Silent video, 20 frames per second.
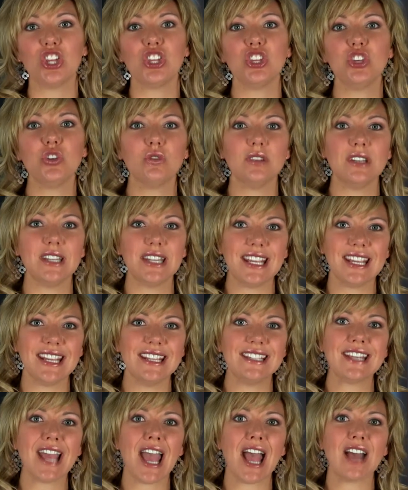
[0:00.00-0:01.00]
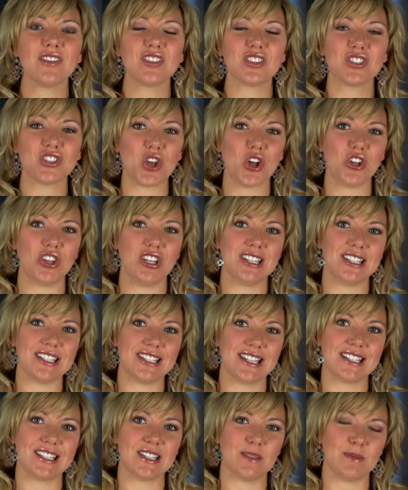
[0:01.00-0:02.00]
you need to have solid
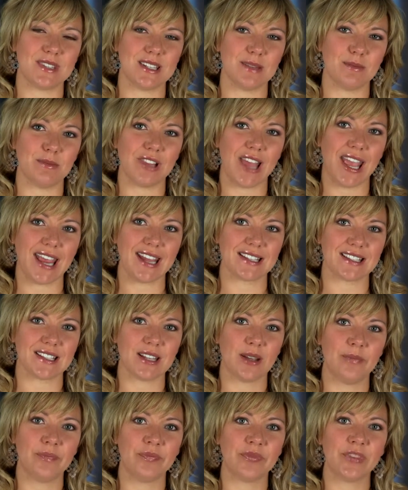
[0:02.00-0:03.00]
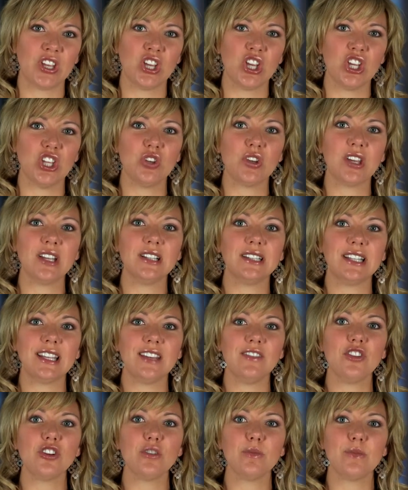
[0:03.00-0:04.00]
systems in place. You can
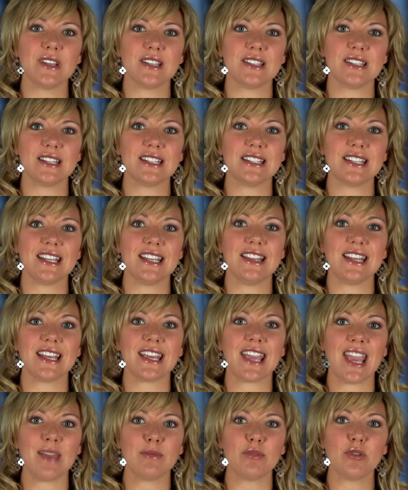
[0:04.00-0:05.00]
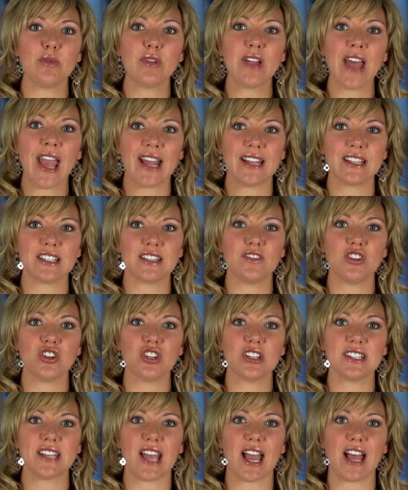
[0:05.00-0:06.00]
leave your business in the capable hands of
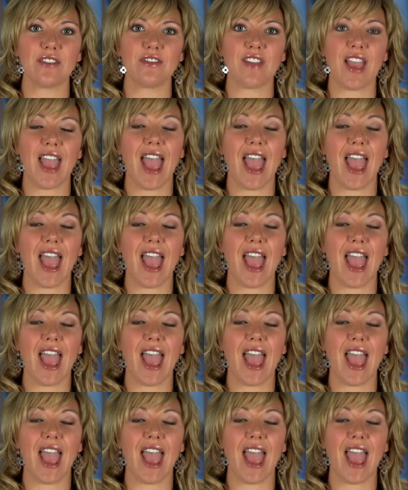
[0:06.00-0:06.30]
your staff